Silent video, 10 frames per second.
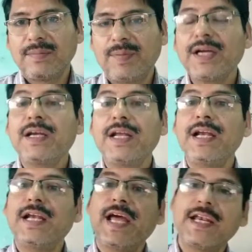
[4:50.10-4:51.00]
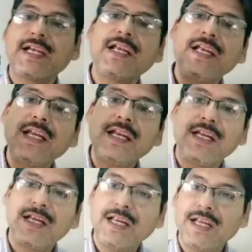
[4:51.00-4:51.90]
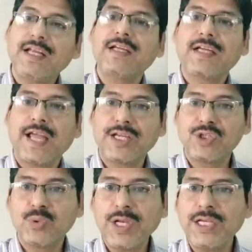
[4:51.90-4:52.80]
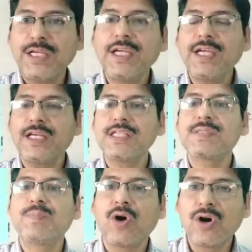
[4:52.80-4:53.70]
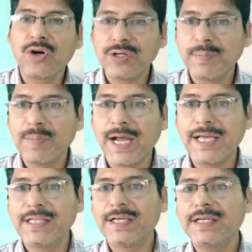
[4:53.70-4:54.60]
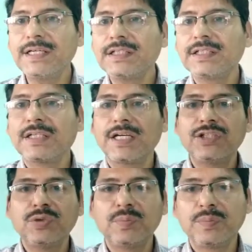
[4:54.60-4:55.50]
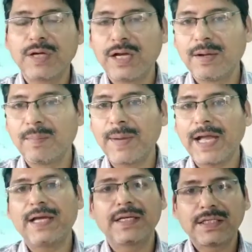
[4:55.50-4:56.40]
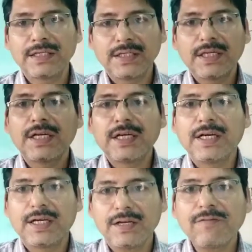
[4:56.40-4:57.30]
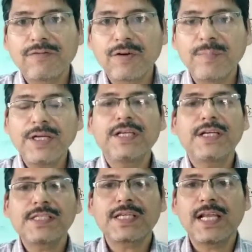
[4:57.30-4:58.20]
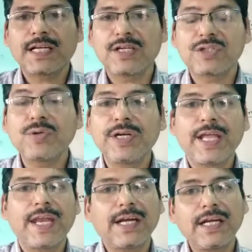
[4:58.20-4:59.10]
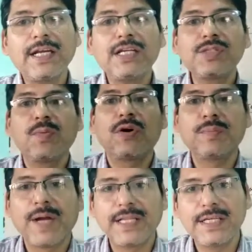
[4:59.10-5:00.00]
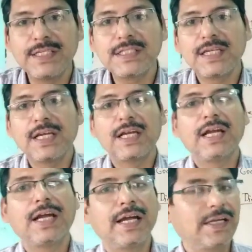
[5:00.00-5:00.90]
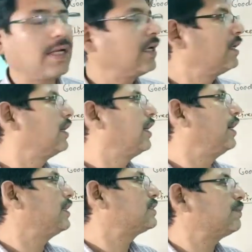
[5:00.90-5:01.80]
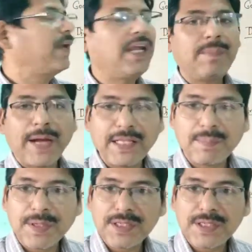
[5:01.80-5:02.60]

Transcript: but indirectly, actually it is borne by the buyer, from it is collected. So indirectly it is borne by this, it is paid by the